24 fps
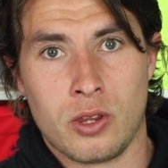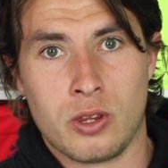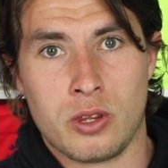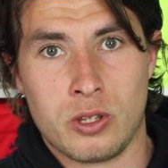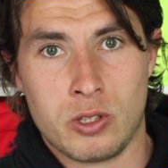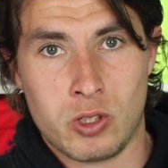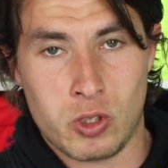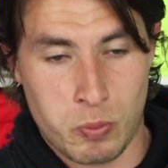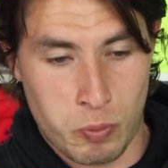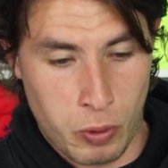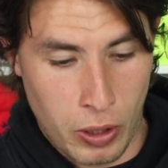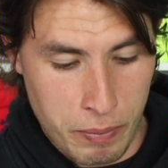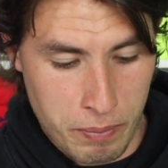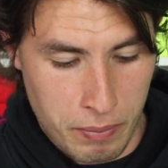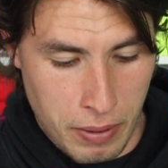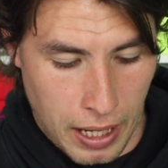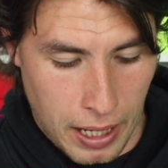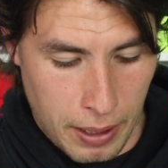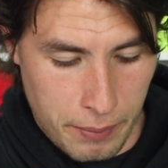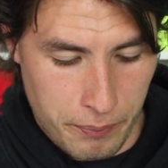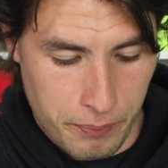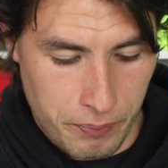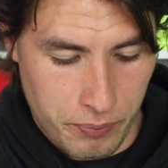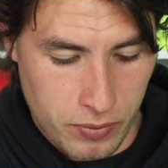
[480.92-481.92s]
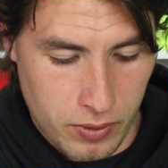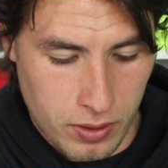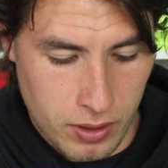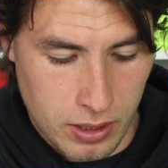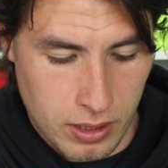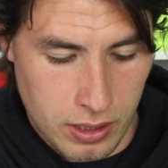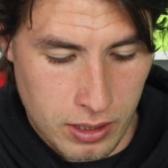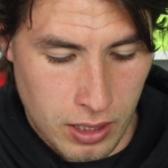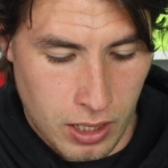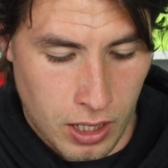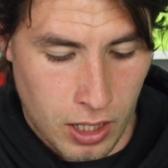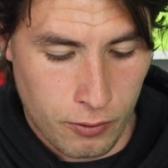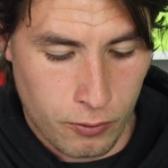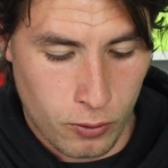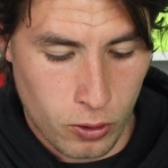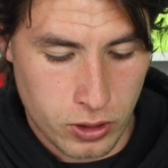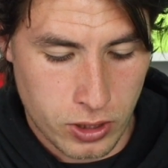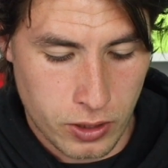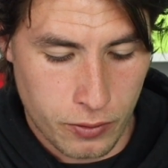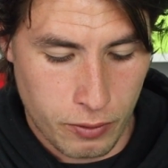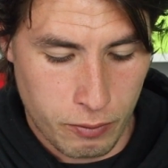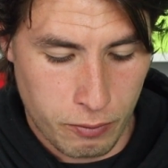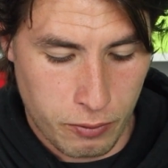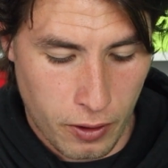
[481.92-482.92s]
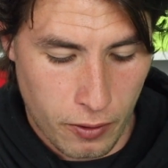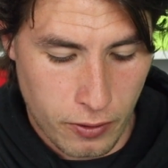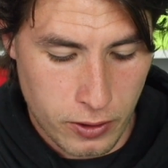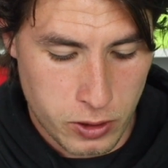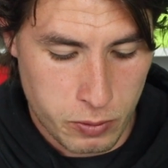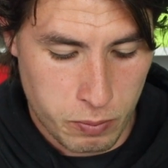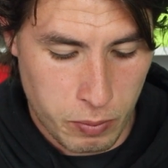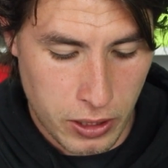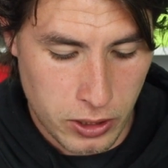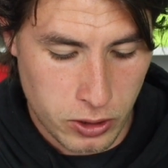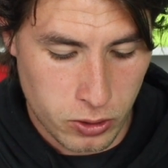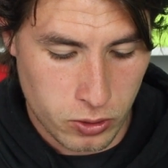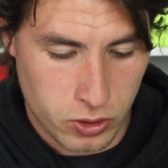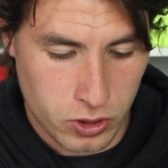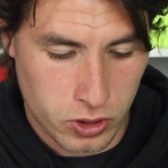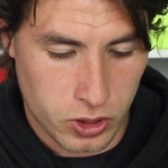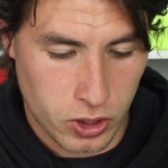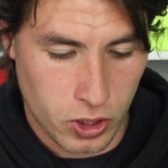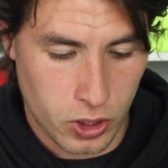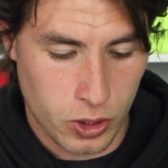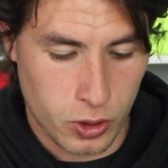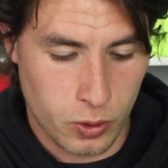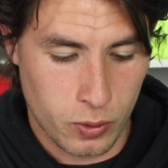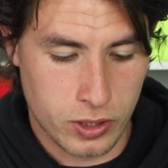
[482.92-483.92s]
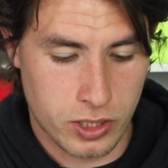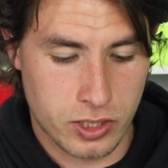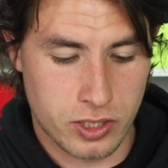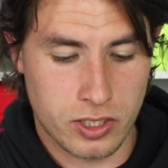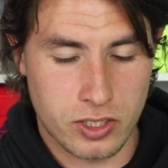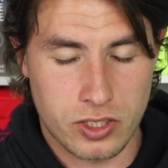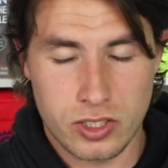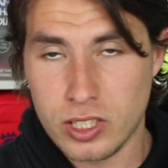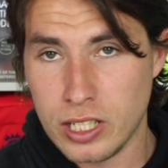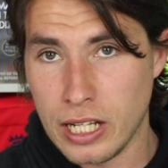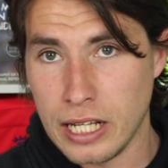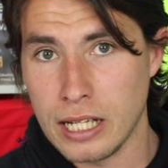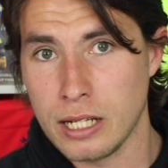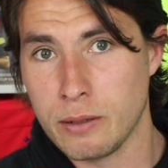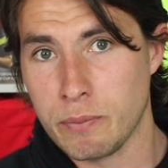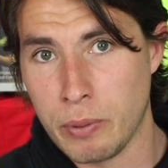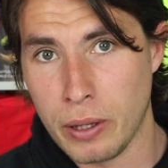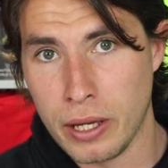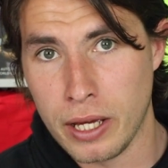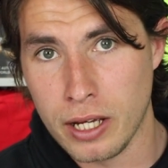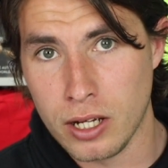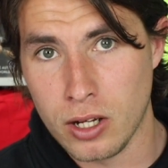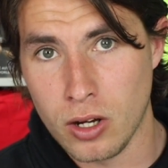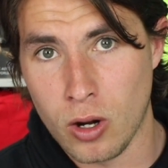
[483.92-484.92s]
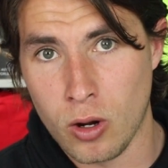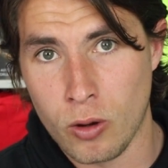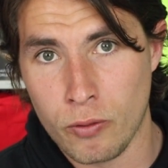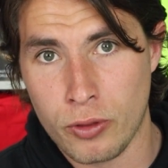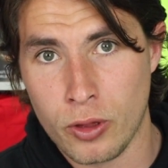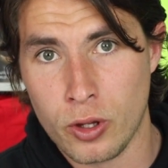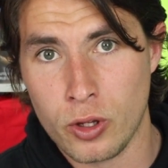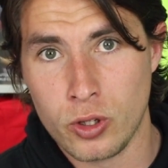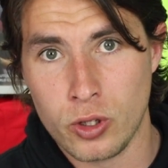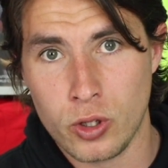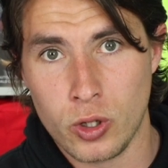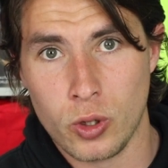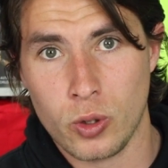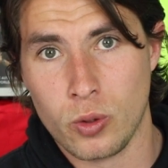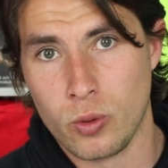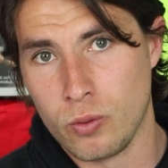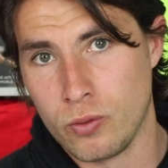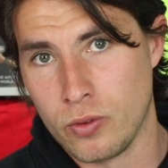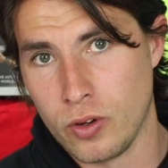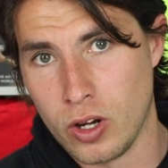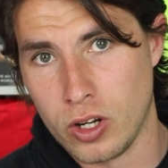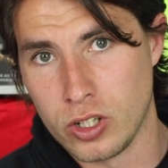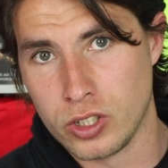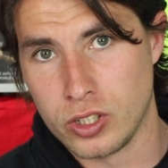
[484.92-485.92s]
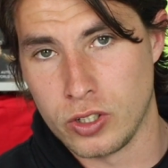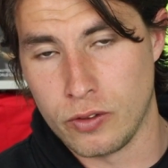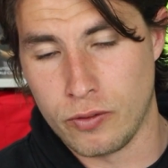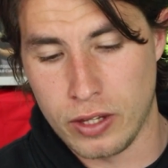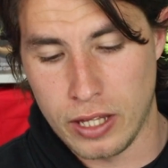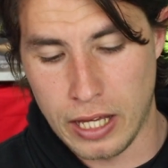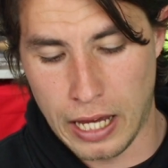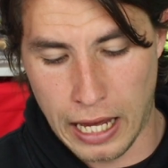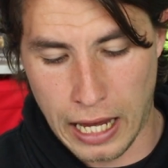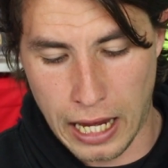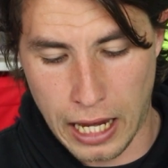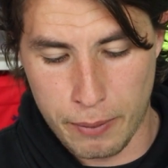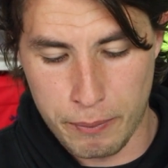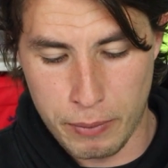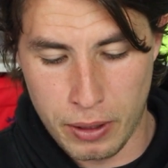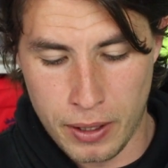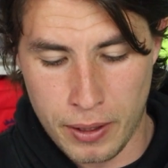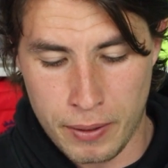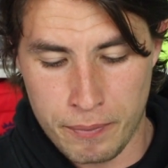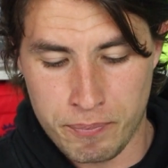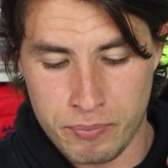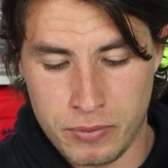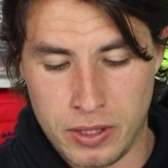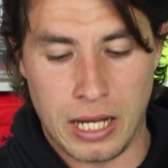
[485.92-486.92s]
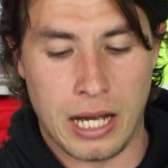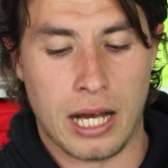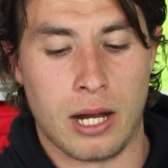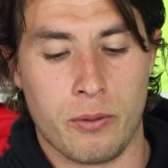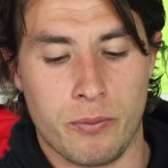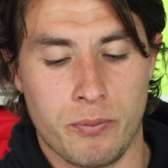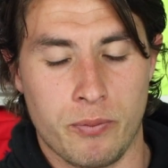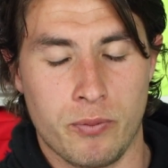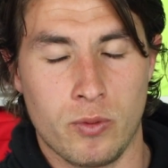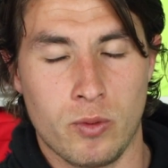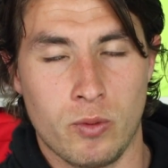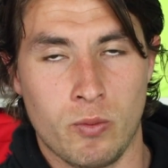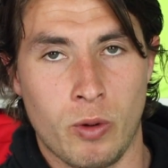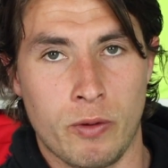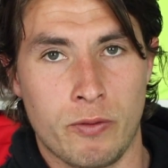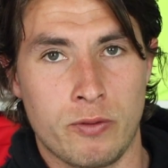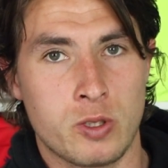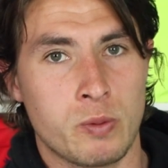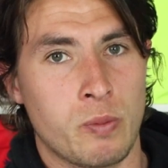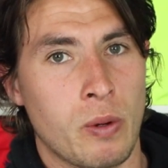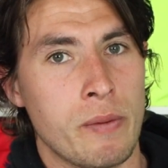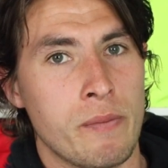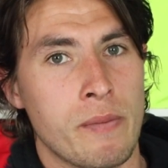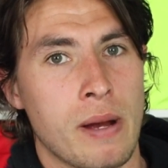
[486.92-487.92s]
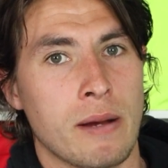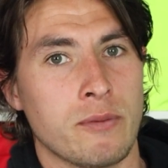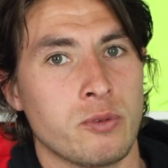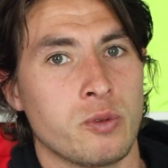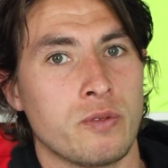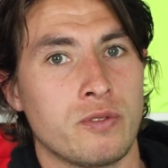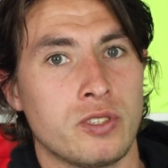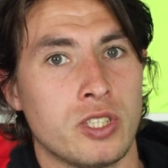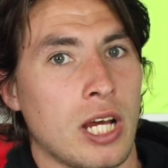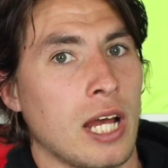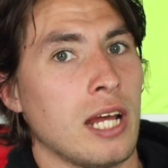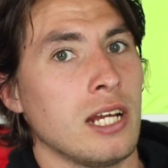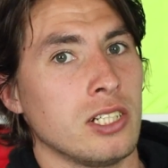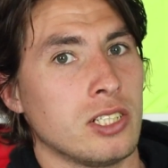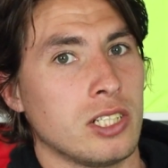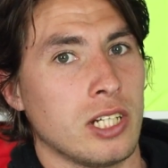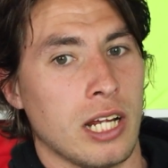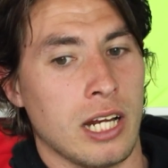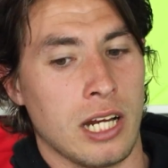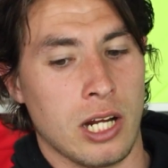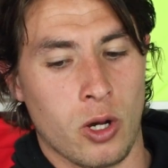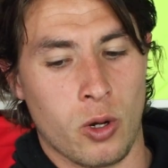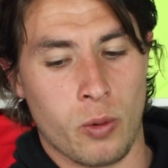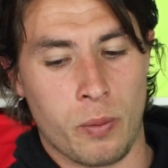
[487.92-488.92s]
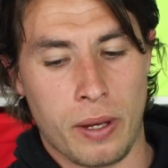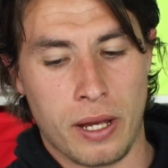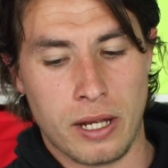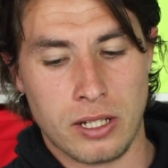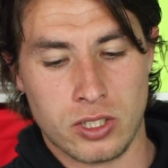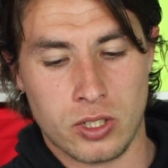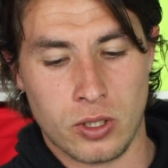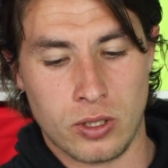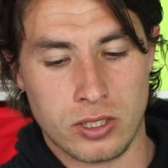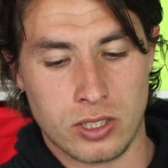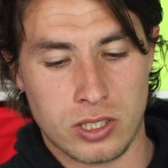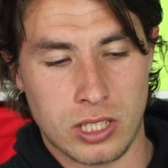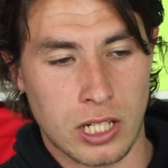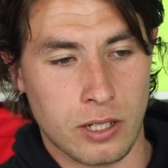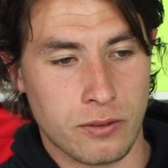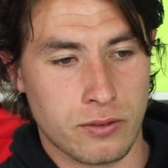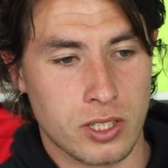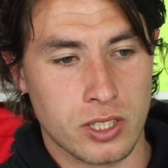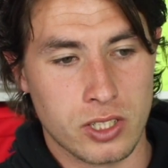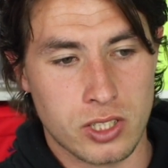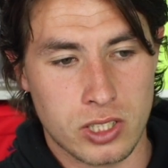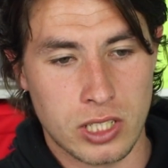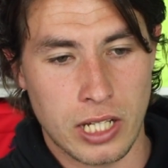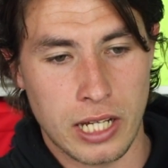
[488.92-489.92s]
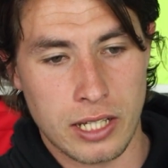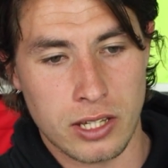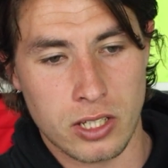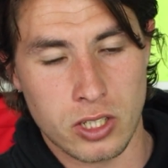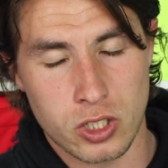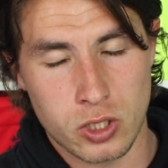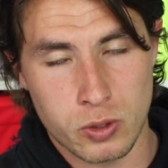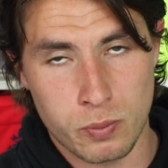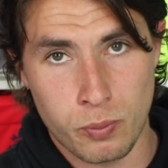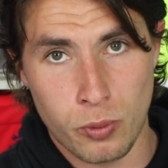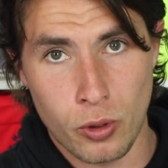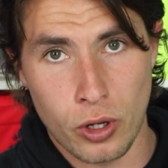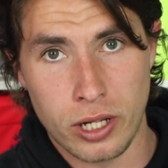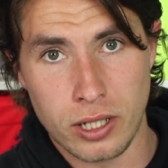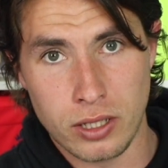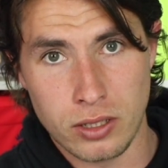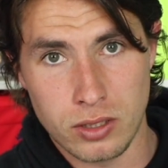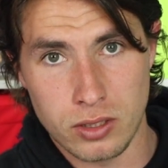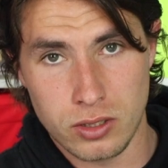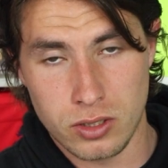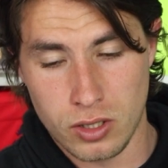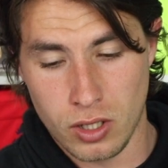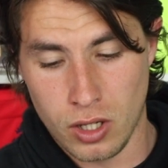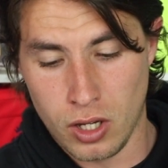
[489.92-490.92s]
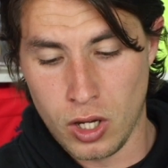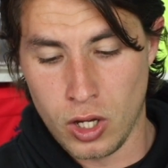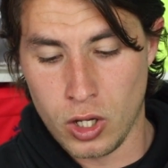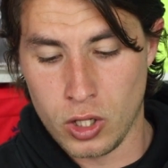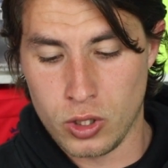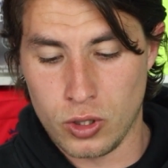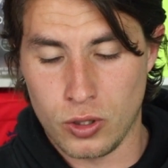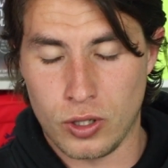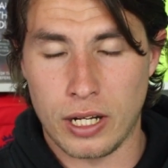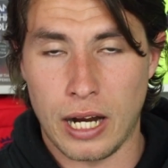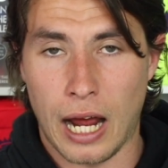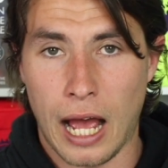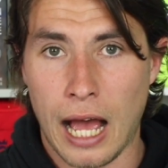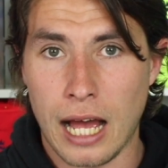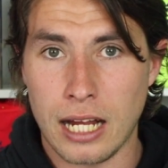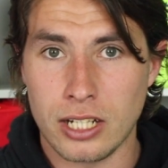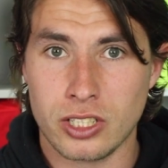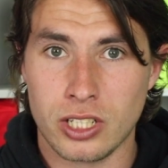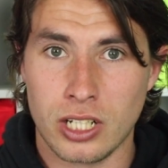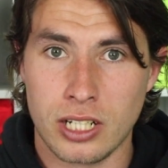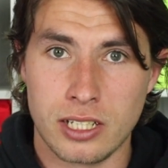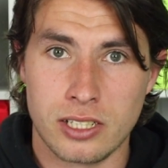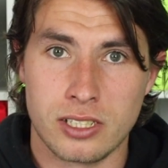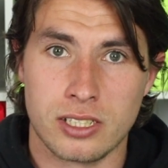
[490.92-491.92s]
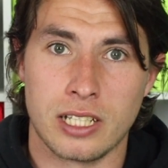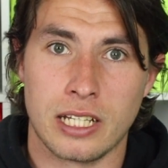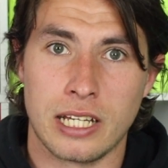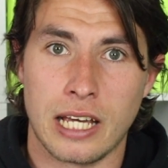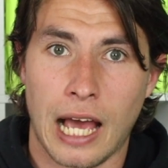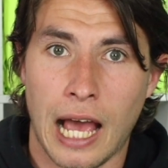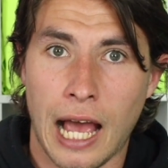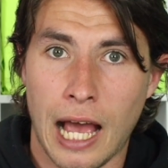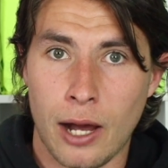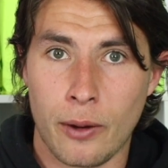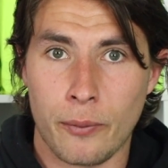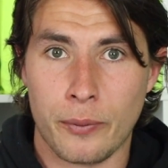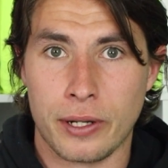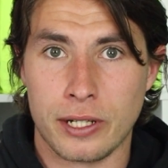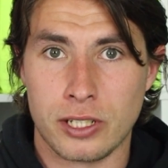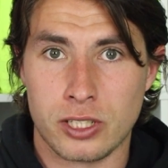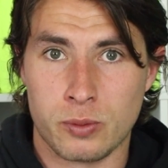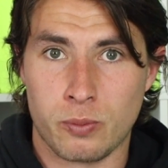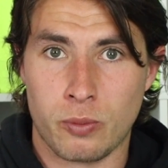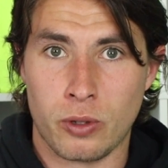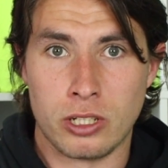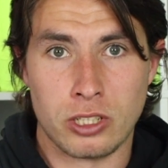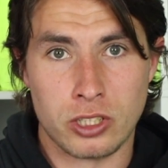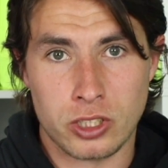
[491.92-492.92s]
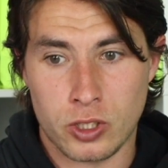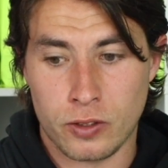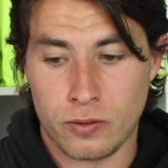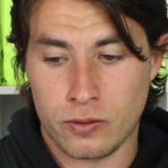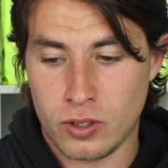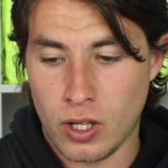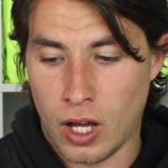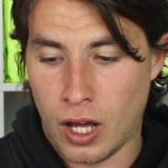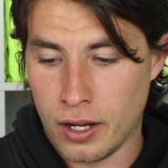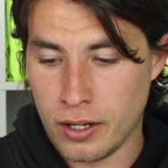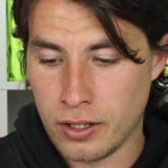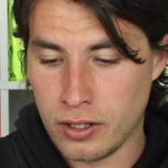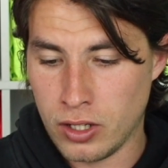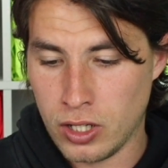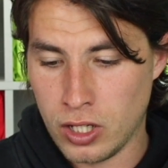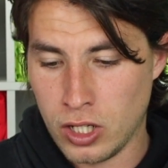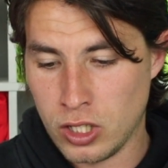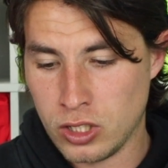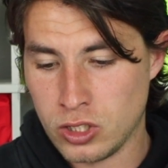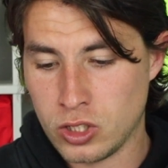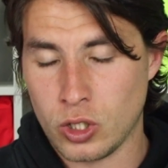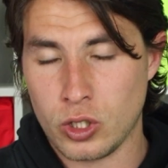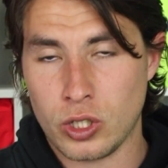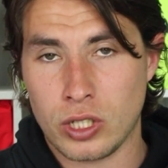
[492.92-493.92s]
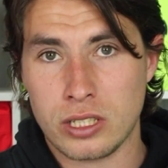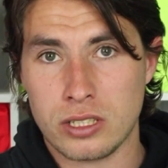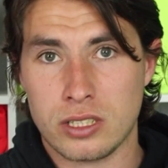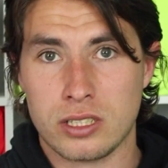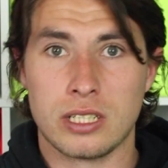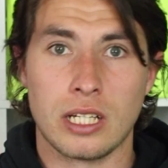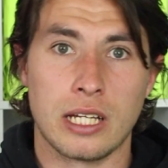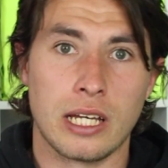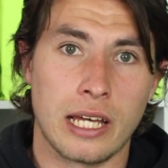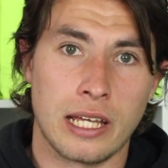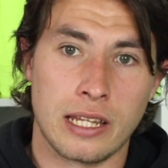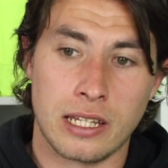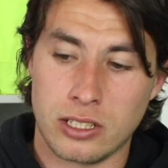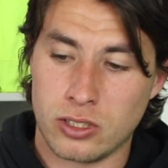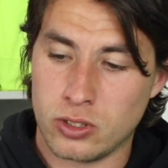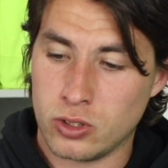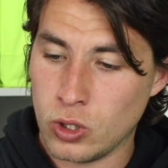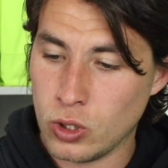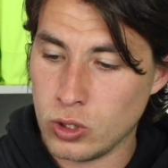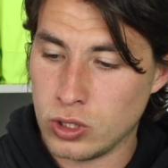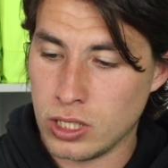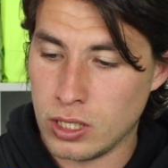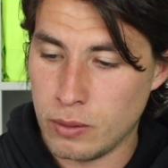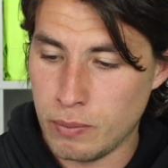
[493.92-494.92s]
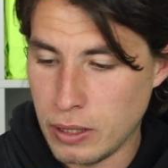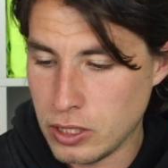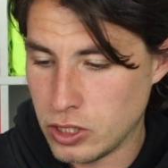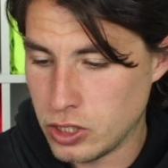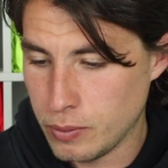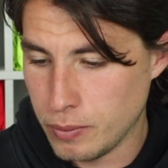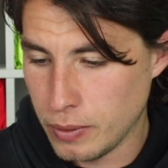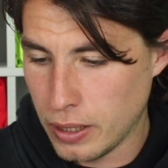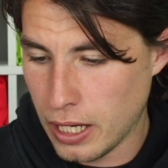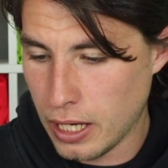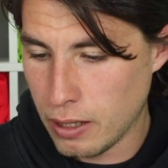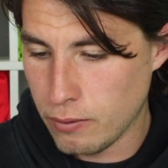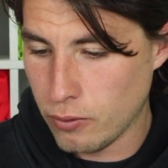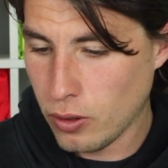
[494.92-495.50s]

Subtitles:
sprint map. I've got something very special to show you, which is a sneak peek of the new version of the app. Now, with sprint maps, we've changed it a little bit. So instead of just seeing the sprints, you can actually see how many sprints you've done. So you can see in this Tooting and Mitcham game